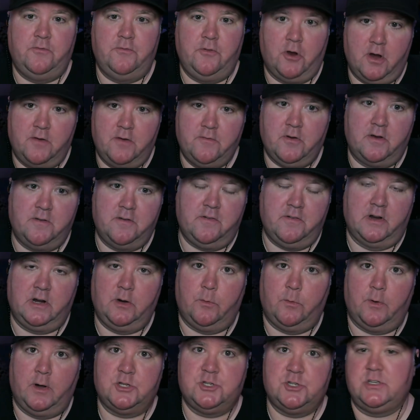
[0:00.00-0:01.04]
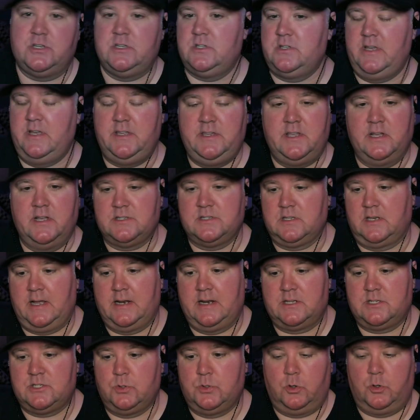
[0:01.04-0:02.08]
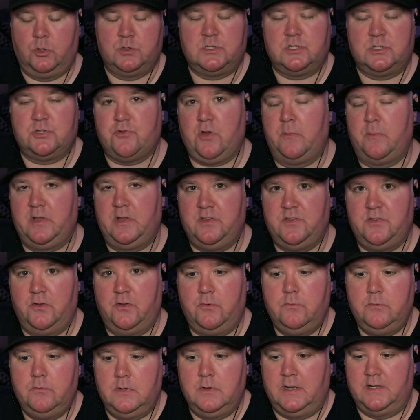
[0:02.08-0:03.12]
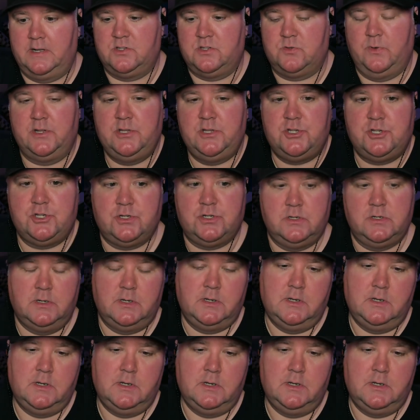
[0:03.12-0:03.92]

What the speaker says: Very, very fun to watch. He does a lot of solo streaming too on Twitch.